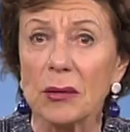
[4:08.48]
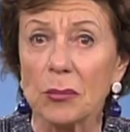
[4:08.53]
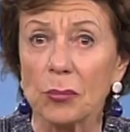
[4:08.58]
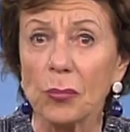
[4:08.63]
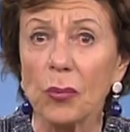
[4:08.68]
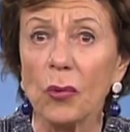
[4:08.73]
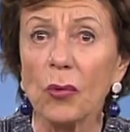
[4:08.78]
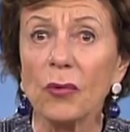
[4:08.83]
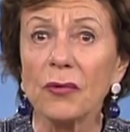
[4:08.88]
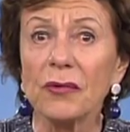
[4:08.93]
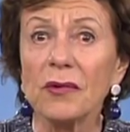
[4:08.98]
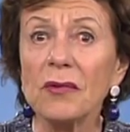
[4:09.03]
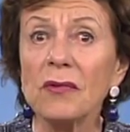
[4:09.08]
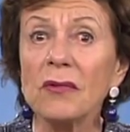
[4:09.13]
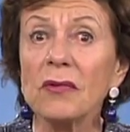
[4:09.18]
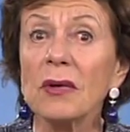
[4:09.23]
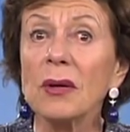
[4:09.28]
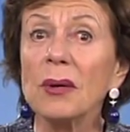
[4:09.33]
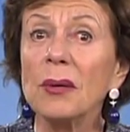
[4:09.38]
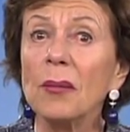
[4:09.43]

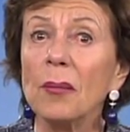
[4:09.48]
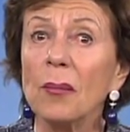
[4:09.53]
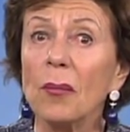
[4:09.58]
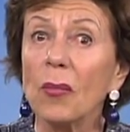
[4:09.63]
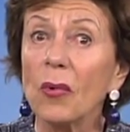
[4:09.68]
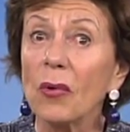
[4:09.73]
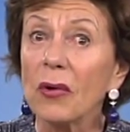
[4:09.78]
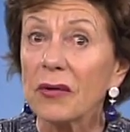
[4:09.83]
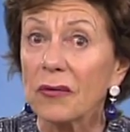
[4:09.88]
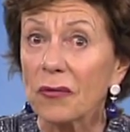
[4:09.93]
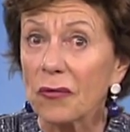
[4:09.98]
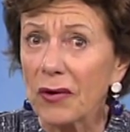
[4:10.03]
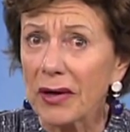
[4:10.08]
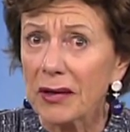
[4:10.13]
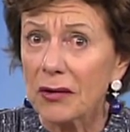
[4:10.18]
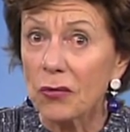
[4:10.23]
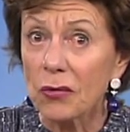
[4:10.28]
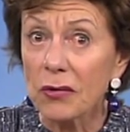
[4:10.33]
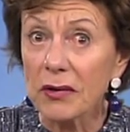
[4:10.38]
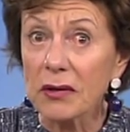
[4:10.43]
importance more
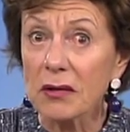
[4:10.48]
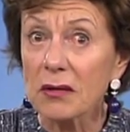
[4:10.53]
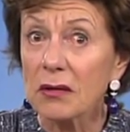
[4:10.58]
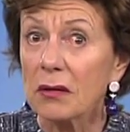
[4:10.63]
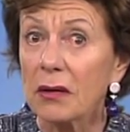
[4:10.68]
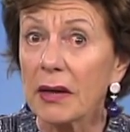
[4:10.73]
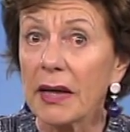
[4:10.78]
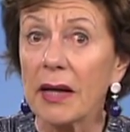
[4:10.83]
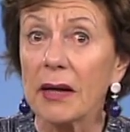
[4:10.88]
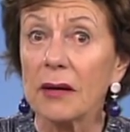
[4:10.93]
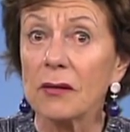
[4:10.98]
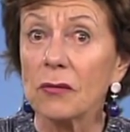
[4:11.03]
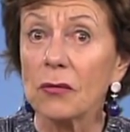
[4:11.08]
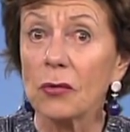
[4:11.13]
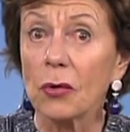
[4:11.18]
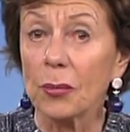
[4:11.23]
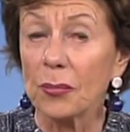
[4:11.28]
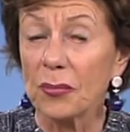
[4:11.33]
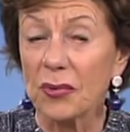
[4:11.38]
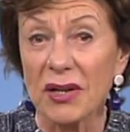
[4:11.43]
granular and
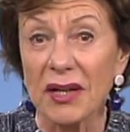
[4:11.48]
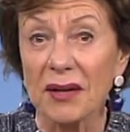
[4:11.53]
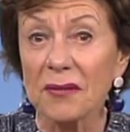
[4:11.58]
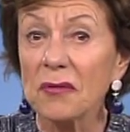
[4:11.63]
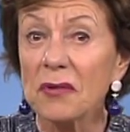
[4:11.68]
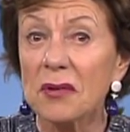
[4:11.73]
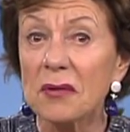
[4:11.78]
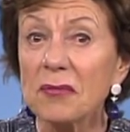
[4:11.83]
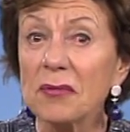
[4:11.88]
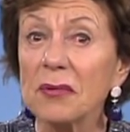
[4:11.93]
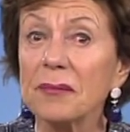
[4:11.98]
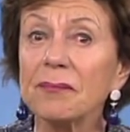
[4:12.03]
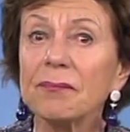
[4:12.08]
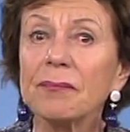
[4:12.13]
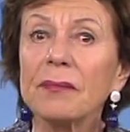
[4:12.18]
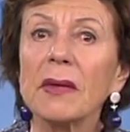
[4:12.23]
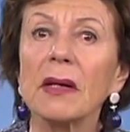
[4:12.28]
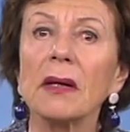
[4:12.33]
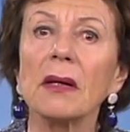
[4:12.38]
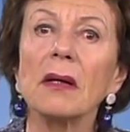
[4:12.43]
comprehensive?
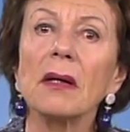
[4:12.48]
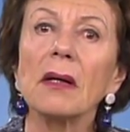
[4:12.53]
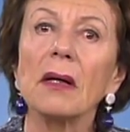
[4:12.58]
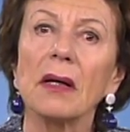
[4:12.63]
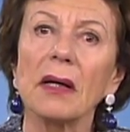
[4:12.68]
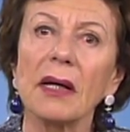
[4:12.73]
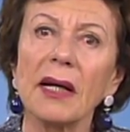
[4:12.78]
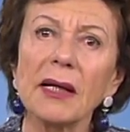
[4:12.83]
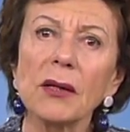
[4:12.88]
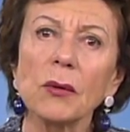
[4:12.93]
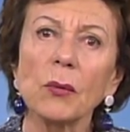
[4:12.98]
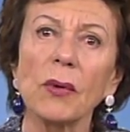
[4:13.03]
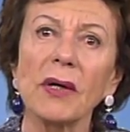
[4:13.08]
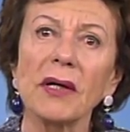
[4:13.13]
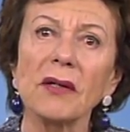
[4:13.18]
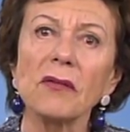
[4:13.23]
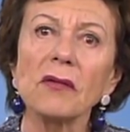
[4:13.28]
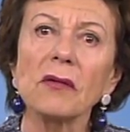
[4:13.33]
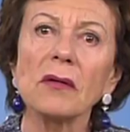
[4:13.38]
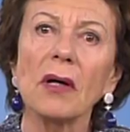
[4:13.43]

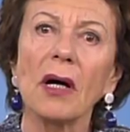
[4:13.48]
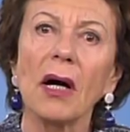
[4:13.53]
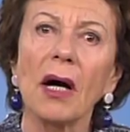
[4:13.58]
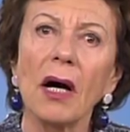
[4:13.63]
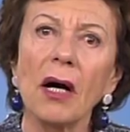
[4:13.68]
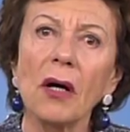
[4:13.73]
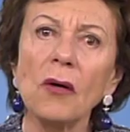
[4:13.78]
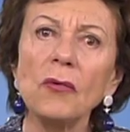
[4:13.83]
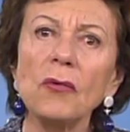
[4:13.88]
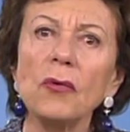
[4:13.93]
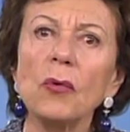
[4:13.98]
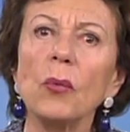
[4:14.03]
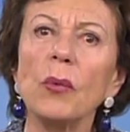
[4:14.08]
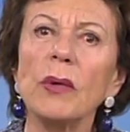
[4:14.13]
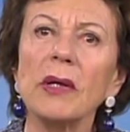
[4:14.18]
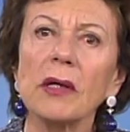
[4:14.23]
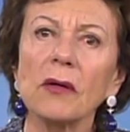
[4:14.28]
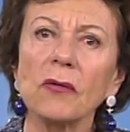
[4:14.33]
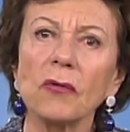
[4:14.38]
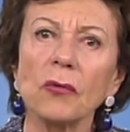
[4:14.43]
Likewise, how do
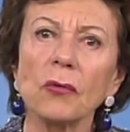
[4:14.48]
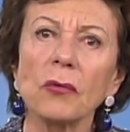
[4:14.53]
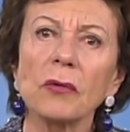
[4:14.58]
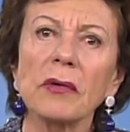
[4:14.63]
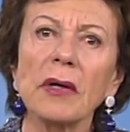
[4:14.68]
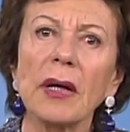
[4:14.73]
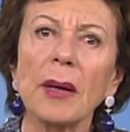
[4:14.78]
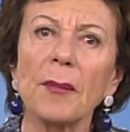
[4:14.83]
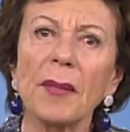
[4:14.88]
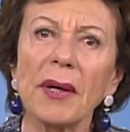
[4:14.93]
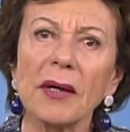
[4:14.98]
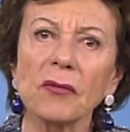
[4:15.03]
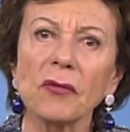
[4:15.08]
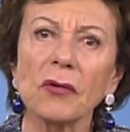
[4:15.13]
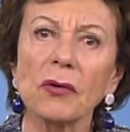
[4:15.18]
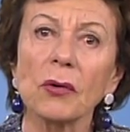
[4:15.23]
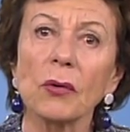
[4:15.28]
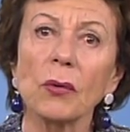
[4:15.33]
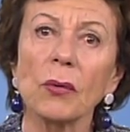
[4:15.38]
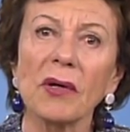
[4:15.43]
we ensure and
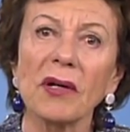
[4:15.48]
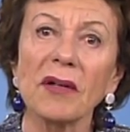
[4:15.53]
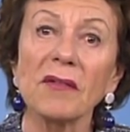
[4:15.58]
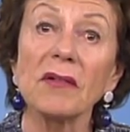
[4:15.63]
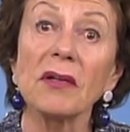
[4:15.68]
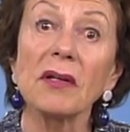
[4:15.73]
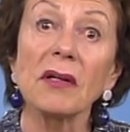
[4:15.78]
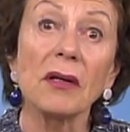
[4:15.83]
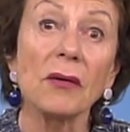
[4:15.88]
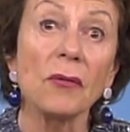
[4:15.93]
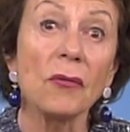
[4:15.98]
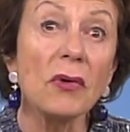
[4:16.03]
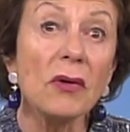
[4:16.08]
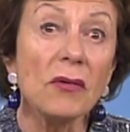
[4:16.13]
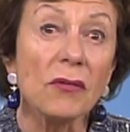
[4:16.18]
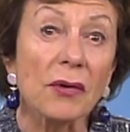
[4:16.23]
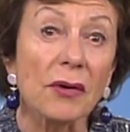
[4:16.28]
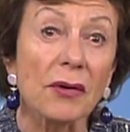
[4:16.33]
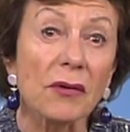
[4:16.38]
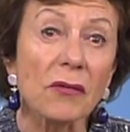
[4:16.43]
measure quality in
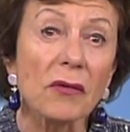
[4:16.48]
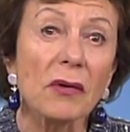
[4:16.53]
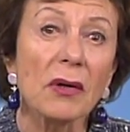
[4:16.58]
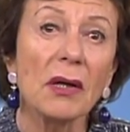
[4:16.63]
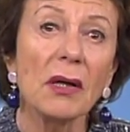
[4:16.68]
research?